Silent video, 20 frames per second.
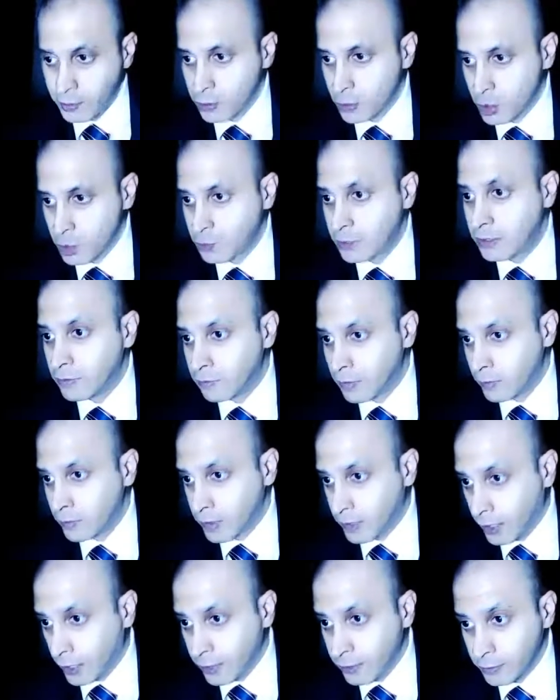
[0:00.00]
to speak very
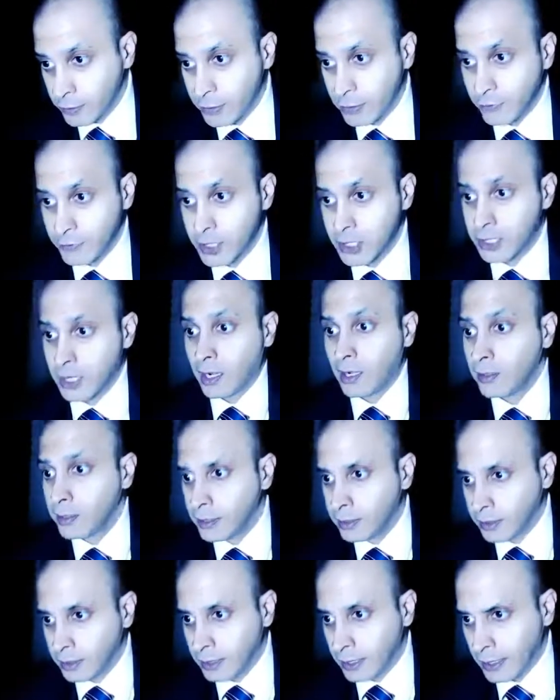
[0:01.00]
highly of
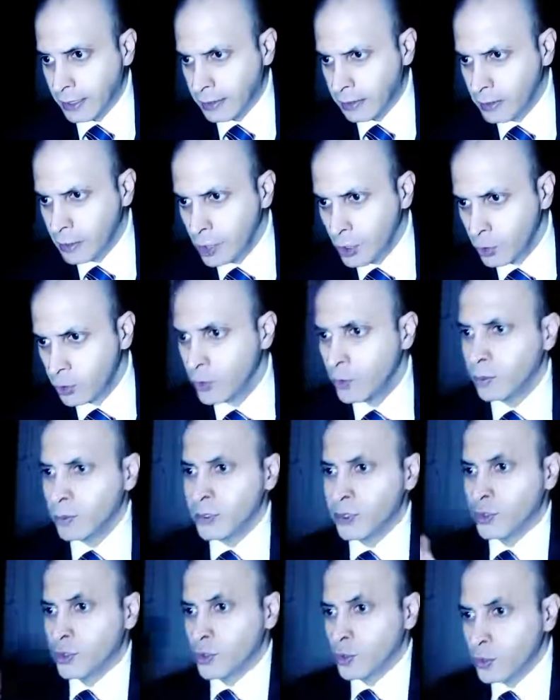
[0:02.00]
Stalin again. Who
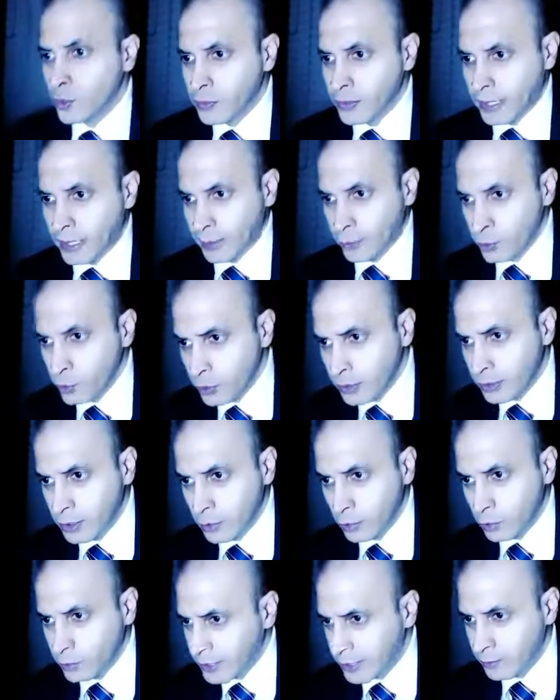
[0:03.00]
would do that? Who in their
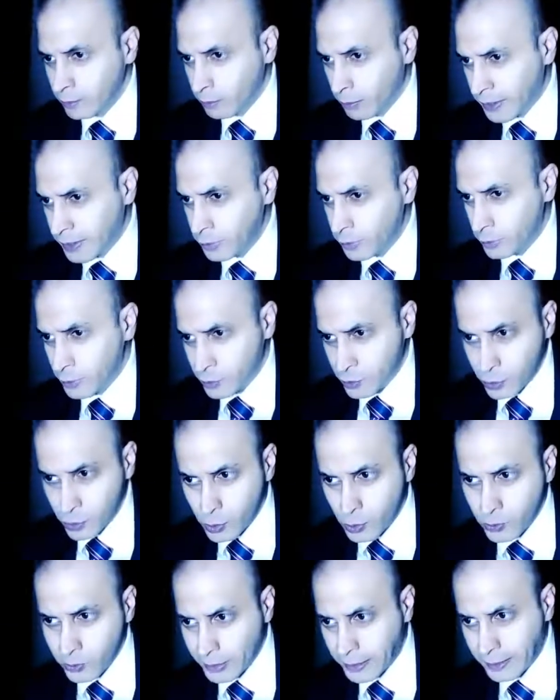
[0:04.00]
right mind would
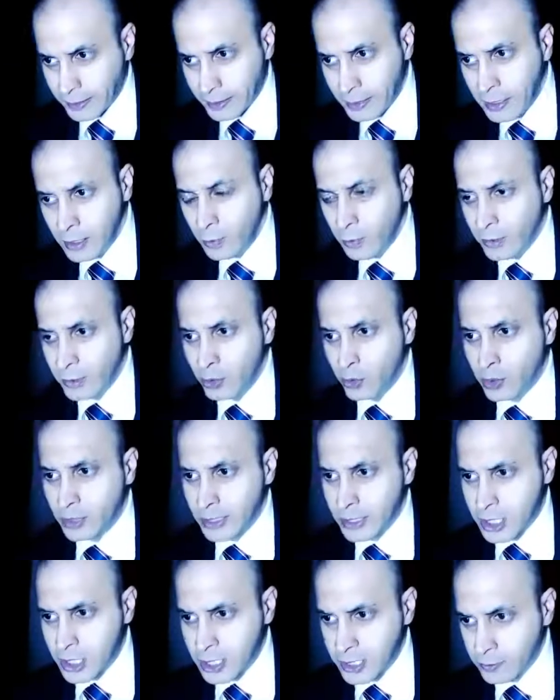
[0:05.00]
do that when you
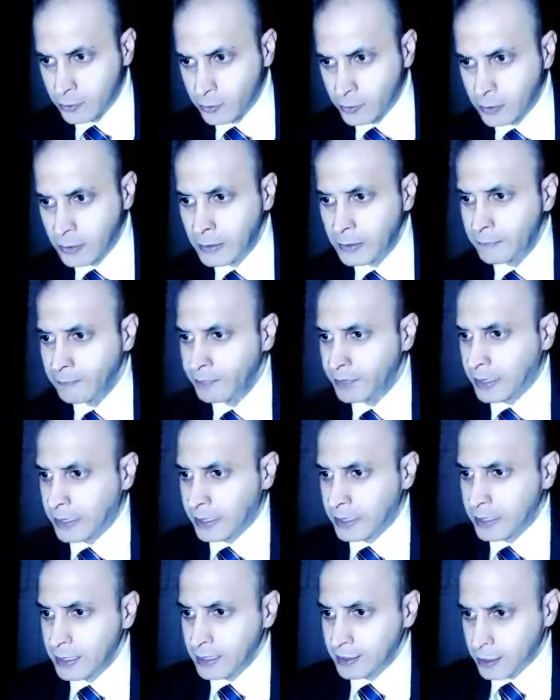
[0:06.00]
consider
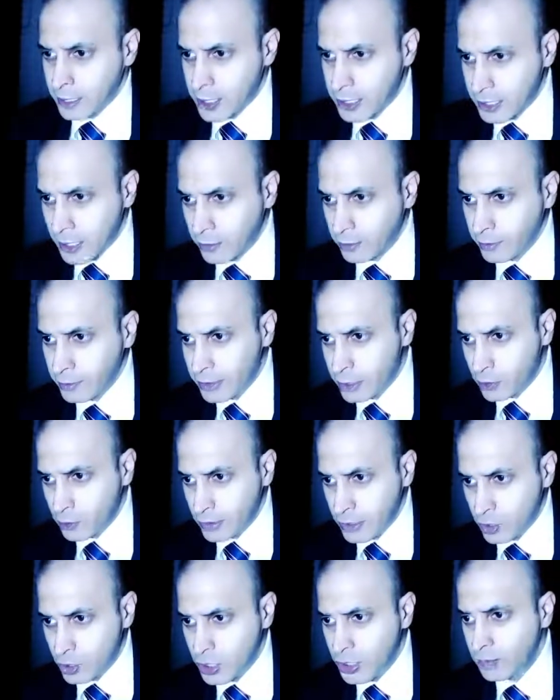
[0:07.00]
that the Stalinist
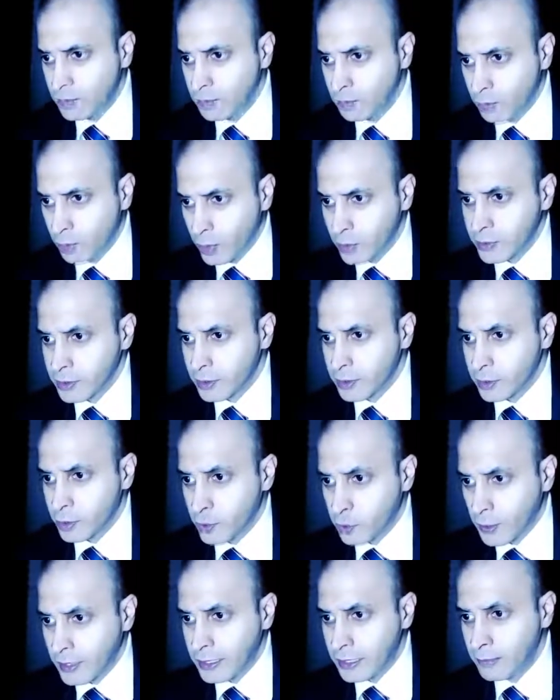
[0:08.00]
regime murdered
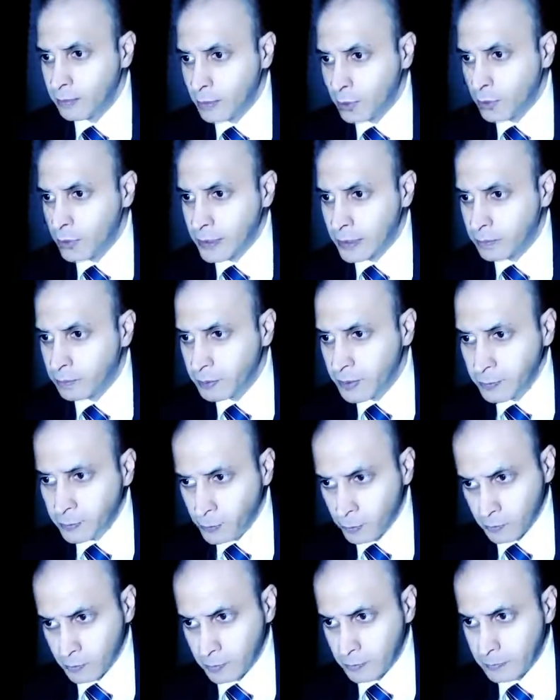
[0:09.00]
20 million
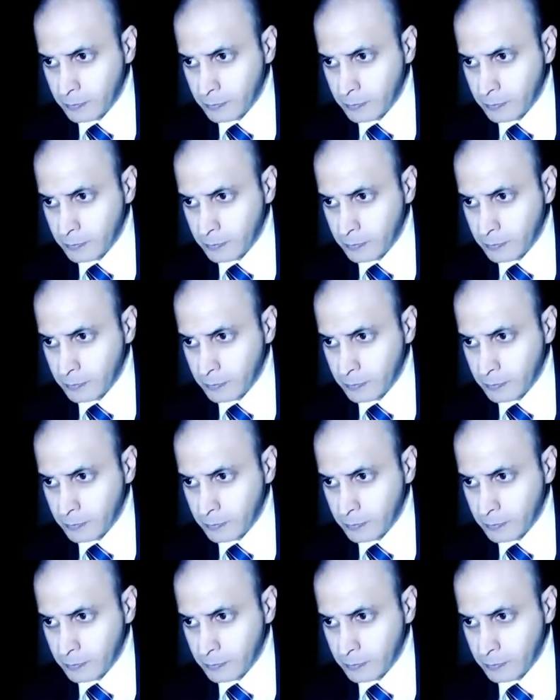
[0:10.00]
people?